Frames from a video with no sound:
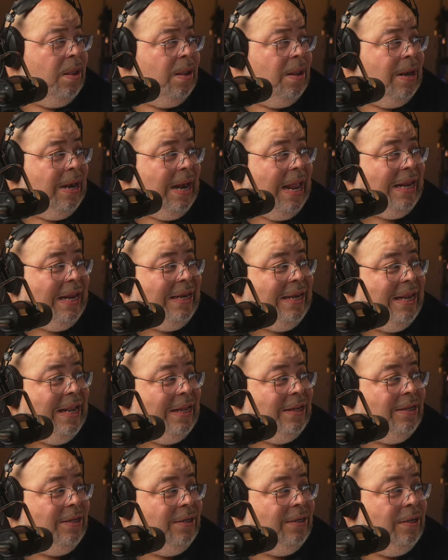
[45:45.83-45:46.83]
Like
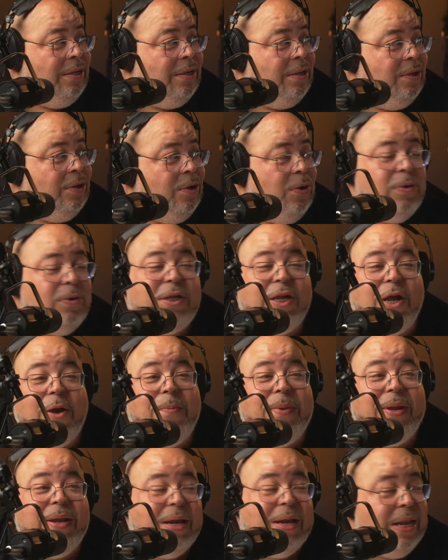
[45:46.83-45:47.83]
this. You tell
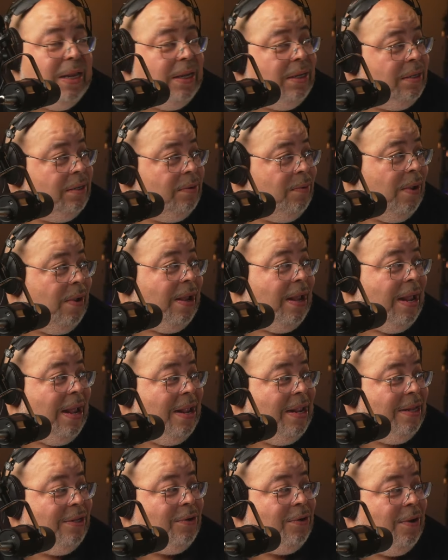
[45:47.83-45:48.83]
me this. Well,
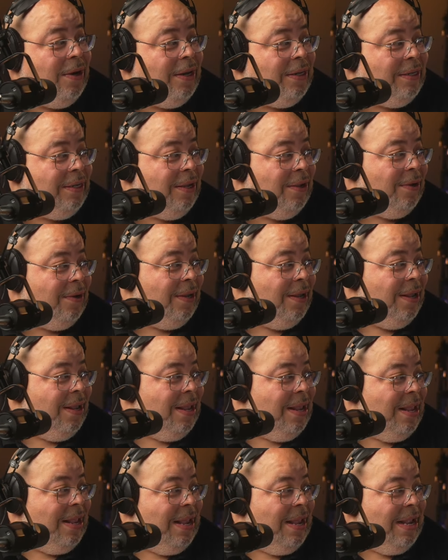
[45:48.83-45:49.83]
it's gonna tell it.
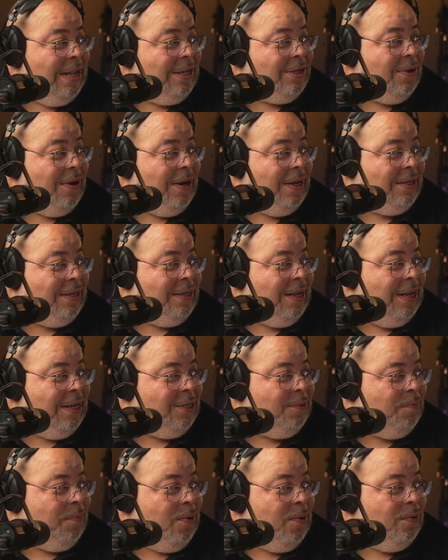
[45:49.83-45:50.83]
It's gonna
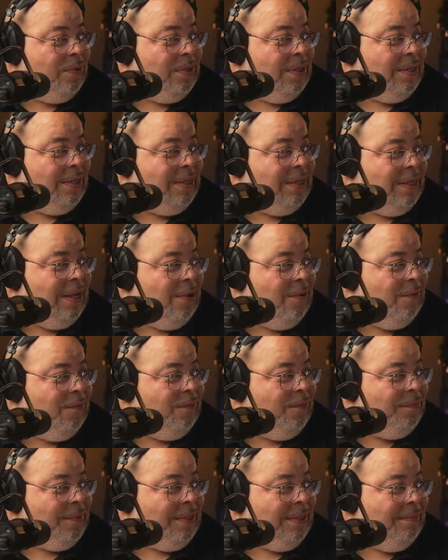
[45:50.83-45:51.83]
expose
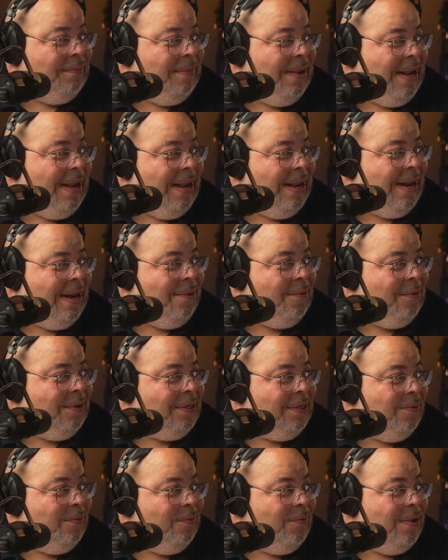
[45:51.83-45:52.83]
itself. Man, I
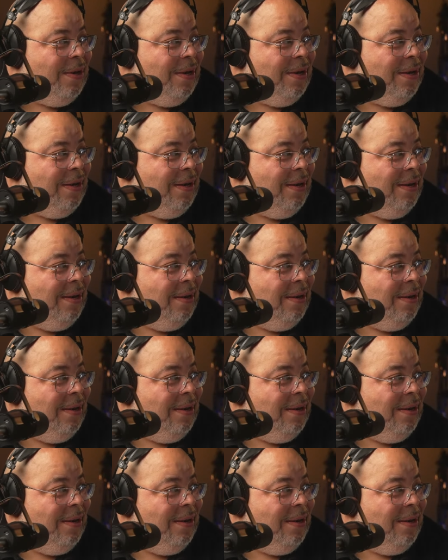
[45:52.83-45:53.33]
wish it wouldn't.